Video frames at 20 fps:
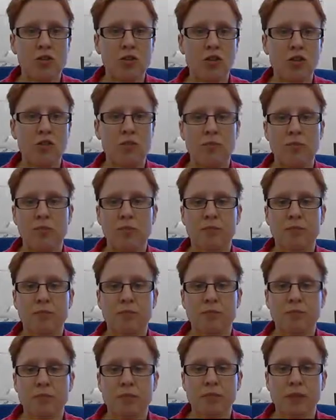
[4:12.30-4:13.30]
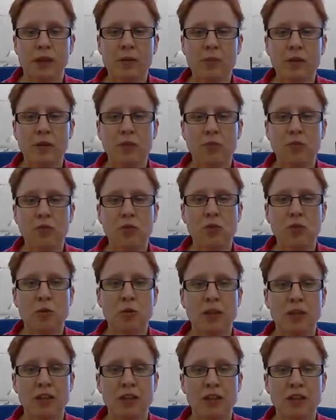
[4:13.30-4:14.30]
So then we have to talk
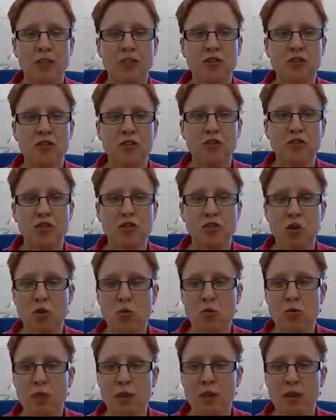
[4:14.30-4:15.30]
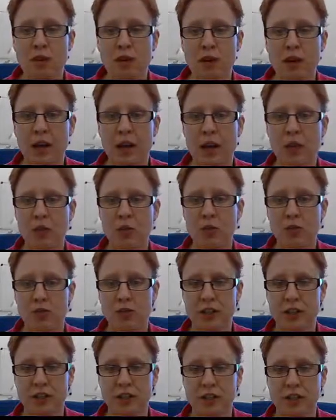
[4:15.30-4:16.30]
about things such as scope and
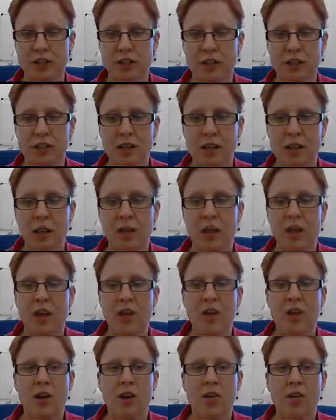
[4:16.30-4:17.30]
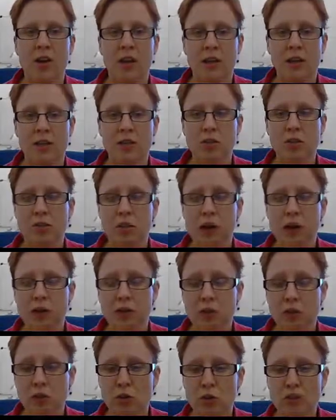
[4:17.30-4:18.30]
context. Right, so we
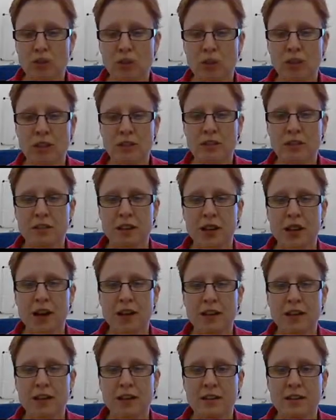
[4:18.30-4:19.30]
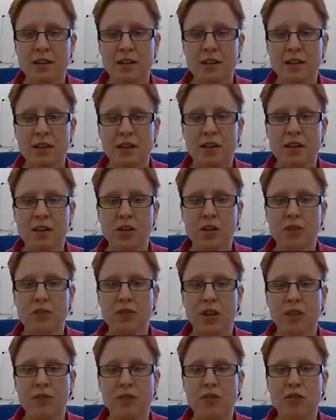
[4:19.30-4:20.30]
have the context and then
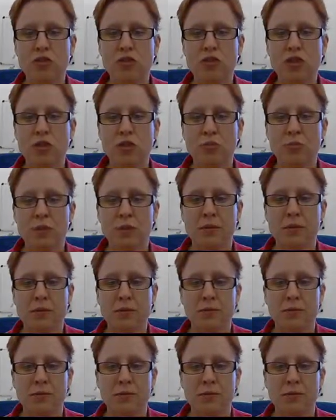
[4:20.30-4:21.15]
you have the scope.